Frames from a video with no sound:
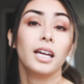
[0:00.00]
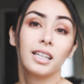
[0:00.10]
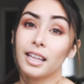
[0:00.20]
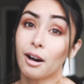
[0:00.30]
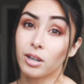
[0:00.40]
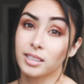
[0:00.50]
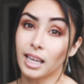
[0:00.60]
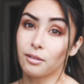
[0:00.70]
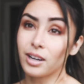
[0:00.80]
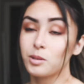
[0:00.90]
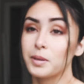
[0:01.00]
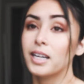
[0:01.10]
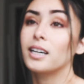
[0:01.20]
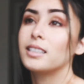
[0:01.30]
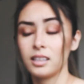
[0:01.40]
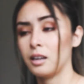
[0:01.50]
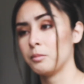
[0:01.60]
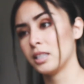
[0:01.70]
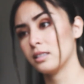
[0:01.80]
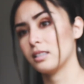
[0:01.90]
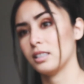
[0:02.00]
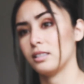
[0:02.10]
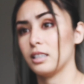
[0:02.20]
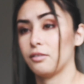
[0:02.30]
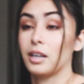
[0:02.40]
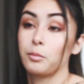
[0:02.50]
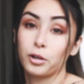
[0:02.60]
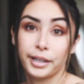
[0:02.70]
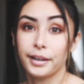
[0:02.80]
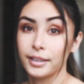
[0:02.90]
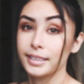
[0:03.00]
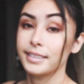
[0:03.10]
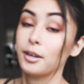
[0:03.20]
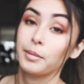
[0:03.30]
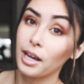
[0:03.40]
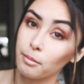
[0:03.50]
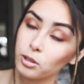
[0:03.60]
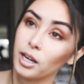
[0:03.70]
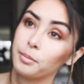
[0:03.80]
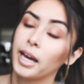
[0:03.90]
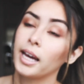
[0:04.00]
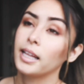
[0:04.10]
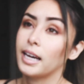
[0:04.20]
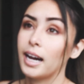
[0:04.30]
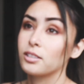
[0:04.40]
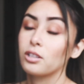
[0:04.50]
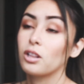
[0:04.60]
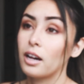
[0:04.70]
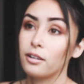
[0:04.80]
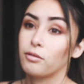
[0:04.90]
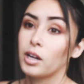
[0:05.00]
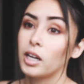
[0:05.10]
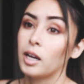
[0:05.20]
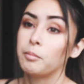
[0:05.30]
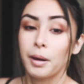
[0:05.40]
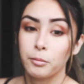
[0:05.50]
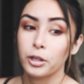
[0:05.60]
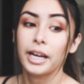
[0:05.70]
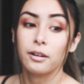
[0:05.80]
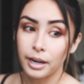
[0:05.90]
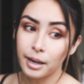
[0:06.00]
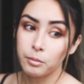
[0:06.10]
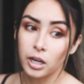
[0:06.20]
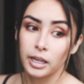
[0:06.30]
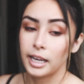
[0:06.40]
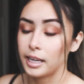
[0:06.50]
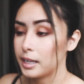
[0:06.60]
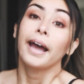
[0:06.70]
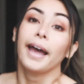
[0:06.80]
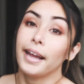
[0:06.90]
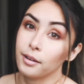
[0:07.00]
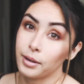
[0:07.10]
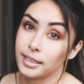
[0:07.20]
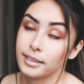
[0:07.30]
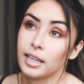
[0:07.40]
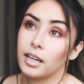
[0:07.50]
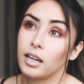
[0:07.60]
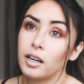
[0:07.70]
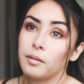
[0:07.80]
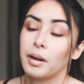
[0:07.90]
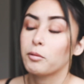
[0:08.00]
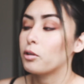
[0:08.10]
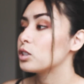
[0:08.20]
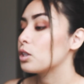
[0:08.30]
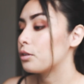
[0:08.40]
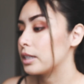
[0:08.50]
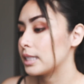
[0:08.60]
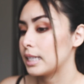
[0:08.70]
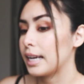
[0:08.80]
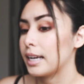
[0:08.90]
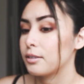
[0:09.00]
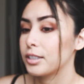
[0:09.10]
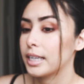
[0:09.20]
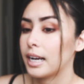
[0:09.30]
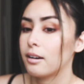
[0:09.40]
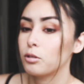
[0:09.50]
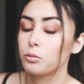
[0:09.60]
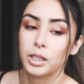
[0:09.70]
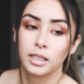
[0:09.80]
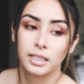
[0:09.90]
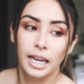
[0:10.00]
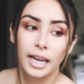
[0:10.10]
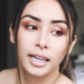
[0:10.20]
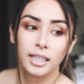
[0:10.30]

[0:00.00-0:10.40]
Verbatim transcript: And that works anyways because that means the stuff that I'm working on can stay on my laptop that has a lot of memory and RAM on it. Anyways, um, I'm going to Laura's today. We're gonna have a work day.